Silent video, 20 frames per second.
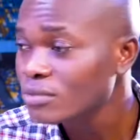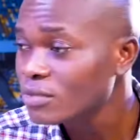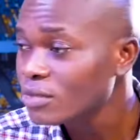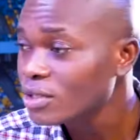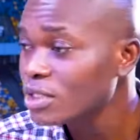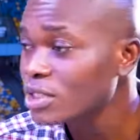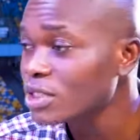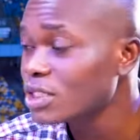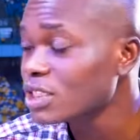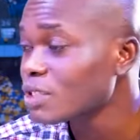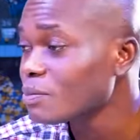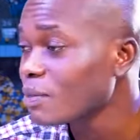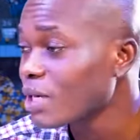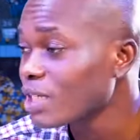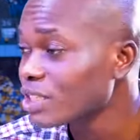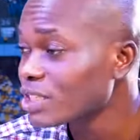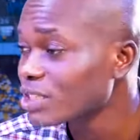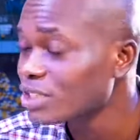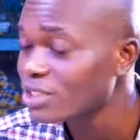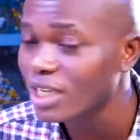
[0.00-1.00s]
this is
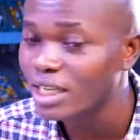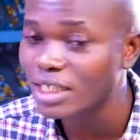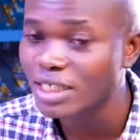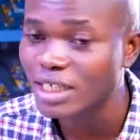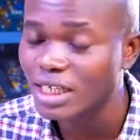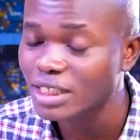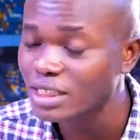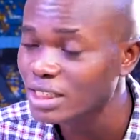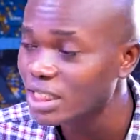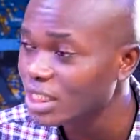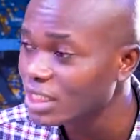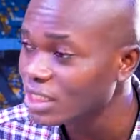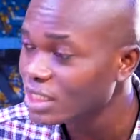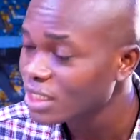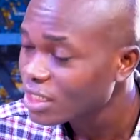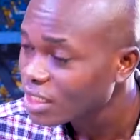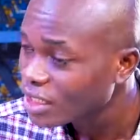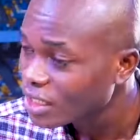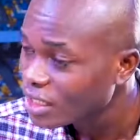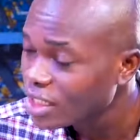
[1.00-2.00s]
Manchester United.
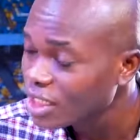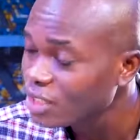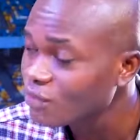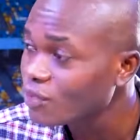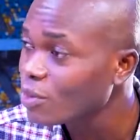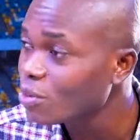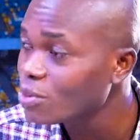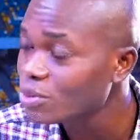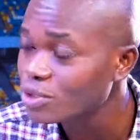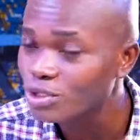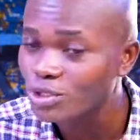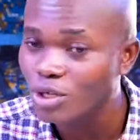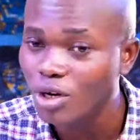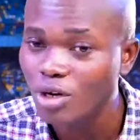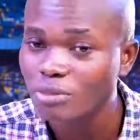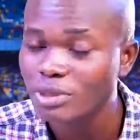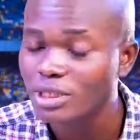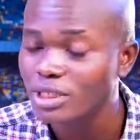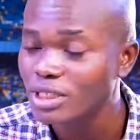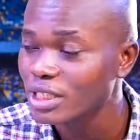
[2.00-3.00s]
Liverpool is
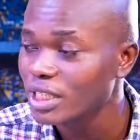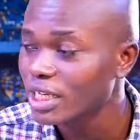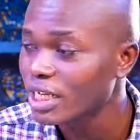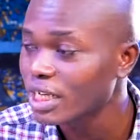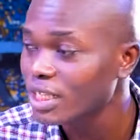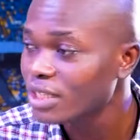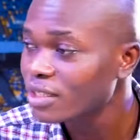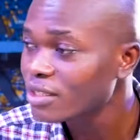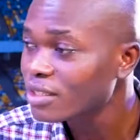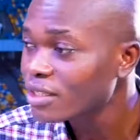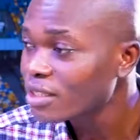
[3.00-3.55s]
coming here.